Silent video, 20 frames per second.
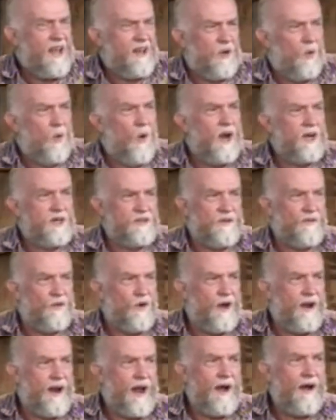the ways of
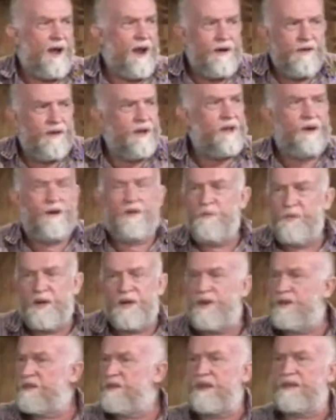God? How arrogant of me
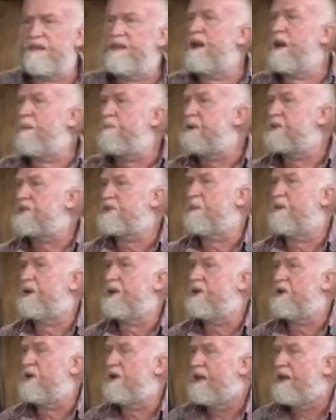to think that I possibly could.